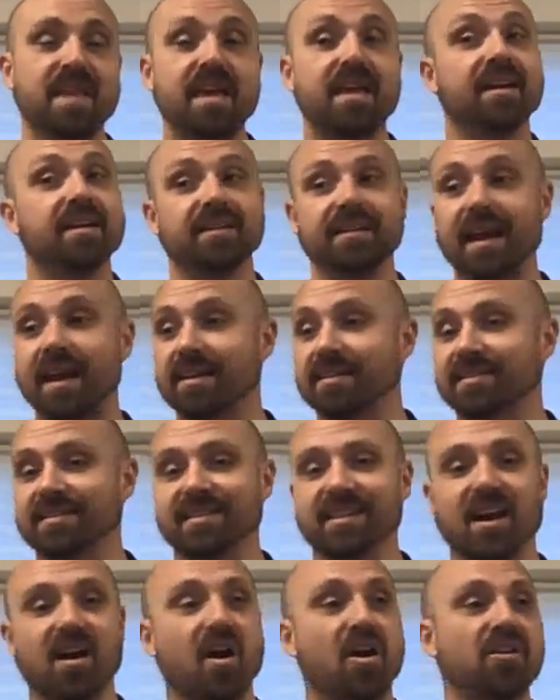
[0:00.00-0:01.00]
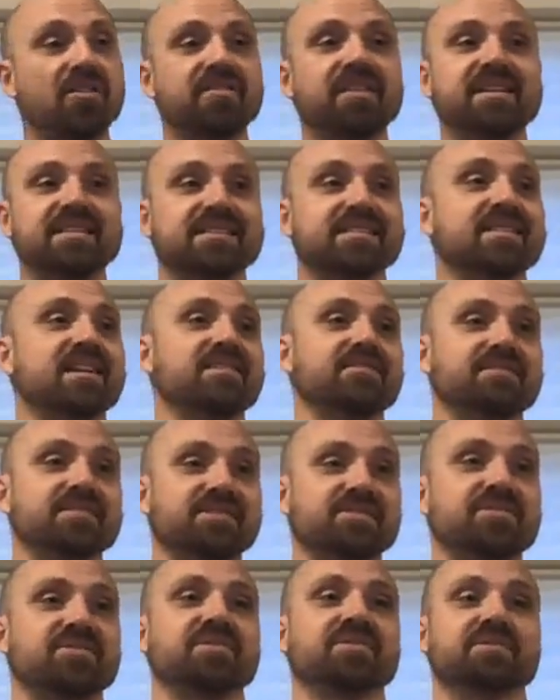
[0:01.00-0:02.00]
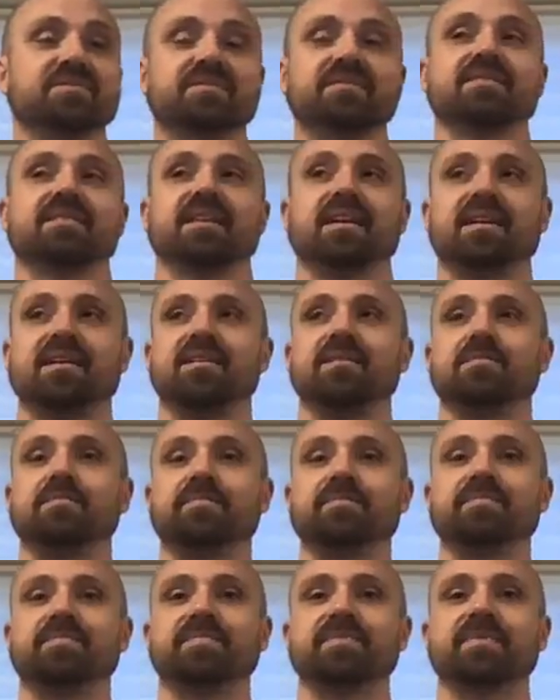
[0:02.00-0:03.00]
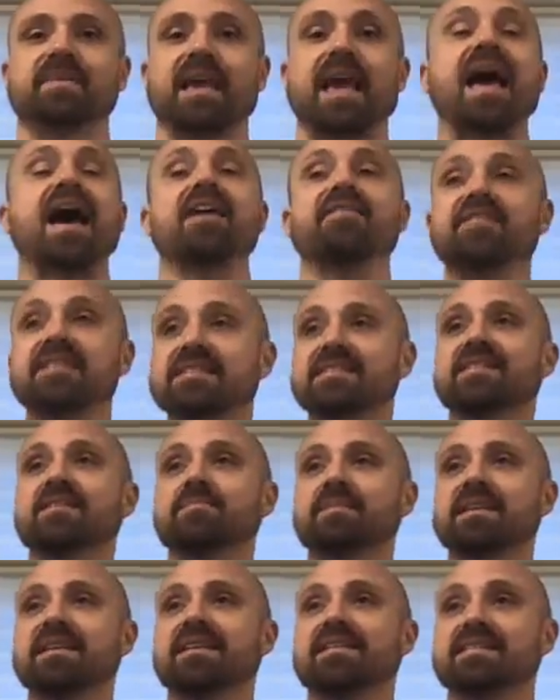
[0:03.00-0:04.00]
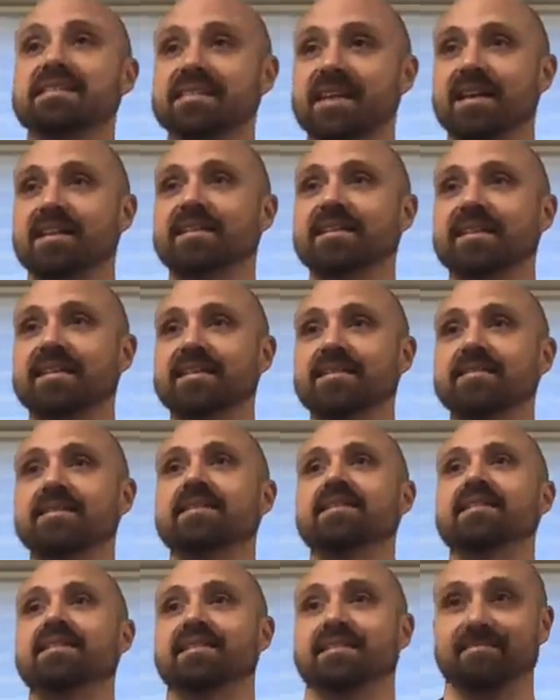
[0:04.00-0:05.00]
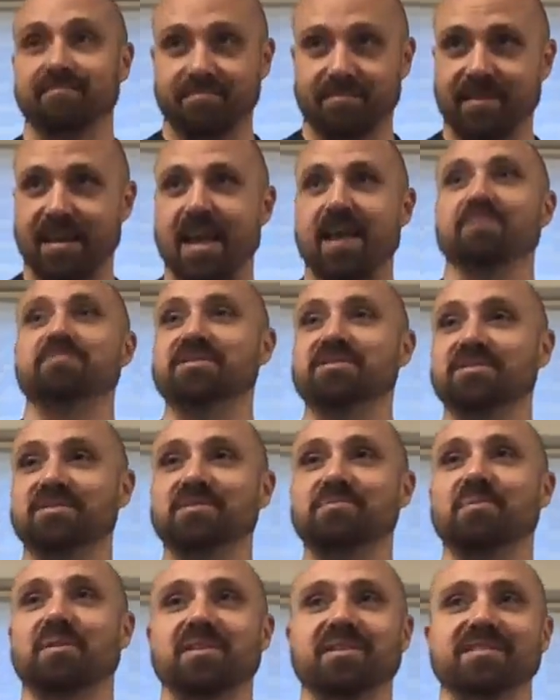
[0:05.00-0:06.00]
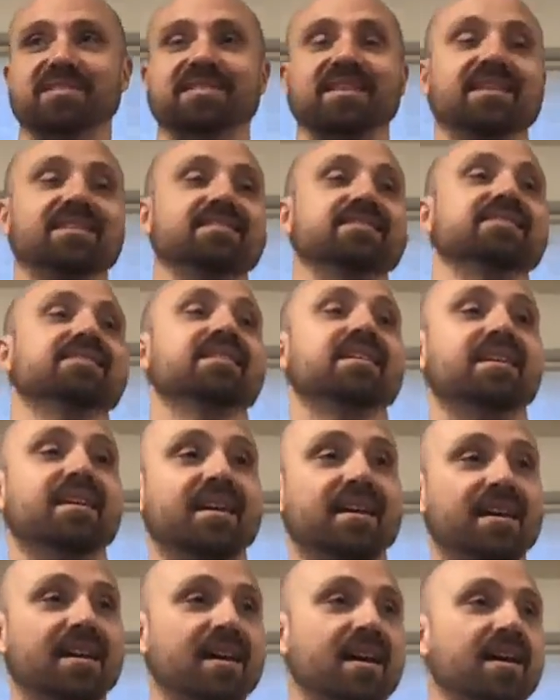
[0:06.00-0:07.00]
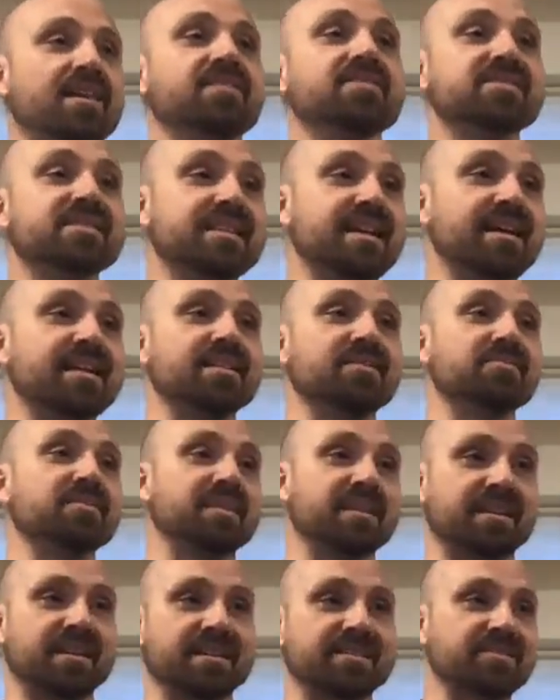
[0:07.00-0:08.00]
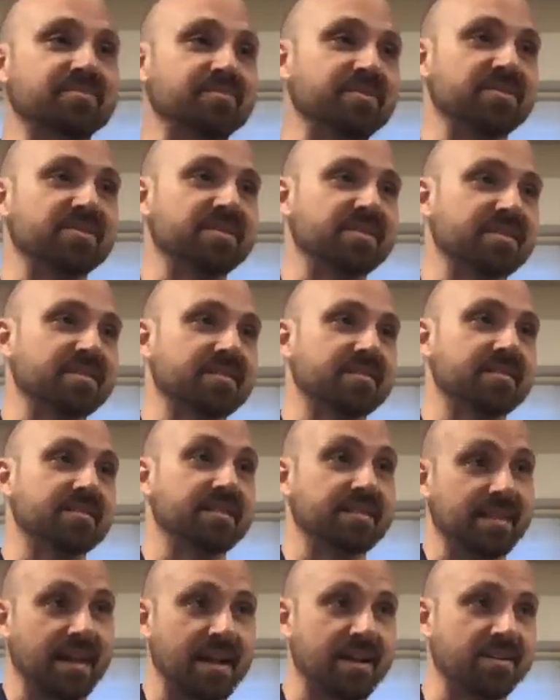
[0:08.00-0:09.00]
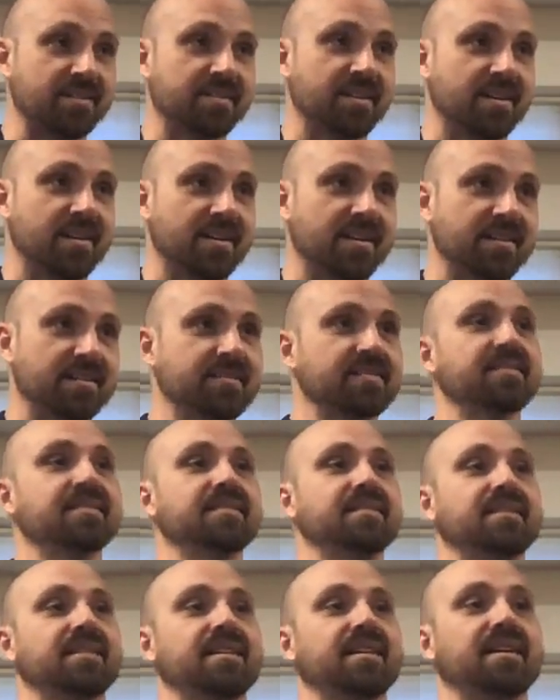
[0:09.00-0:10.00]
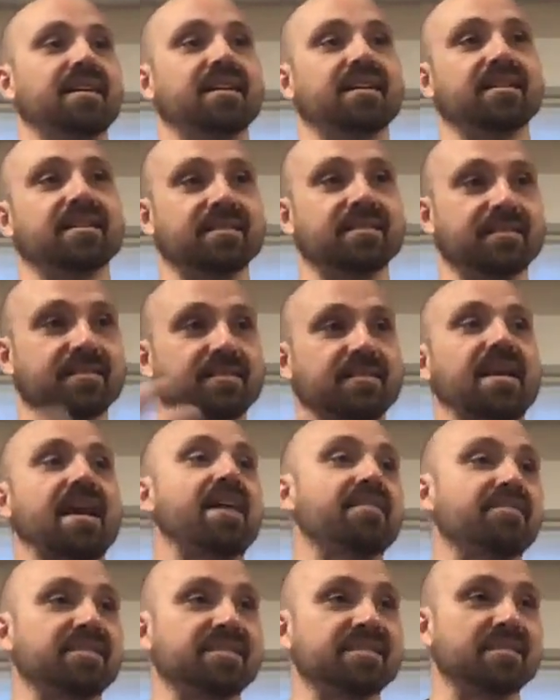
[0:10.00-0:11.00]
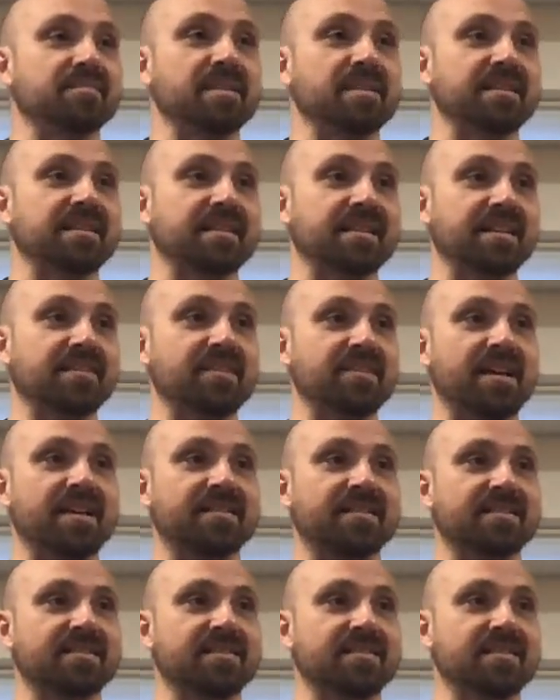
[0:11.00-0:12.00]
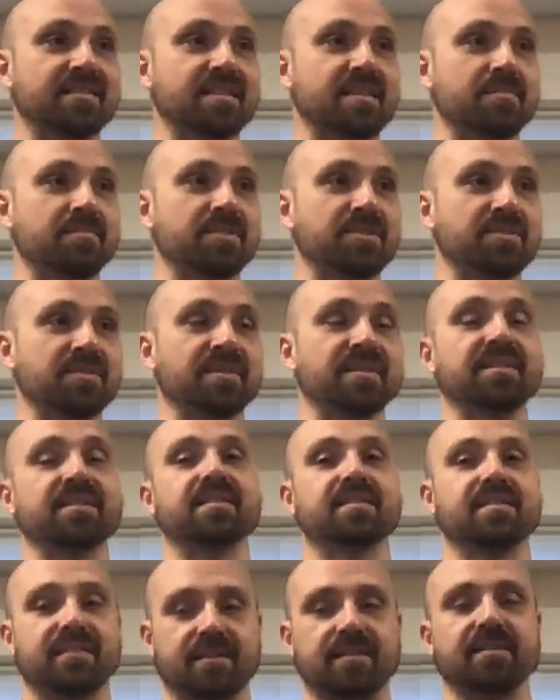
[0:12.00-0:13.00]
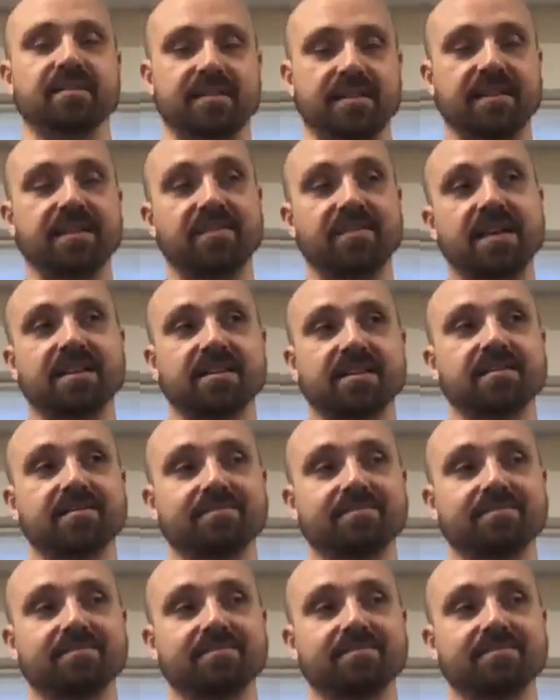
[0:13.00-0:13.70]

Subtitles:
Yeah, all of that stuff is true. Having something and selling it, absolutely part of sales. Understanding what the customer's desires are and having something to give them to it,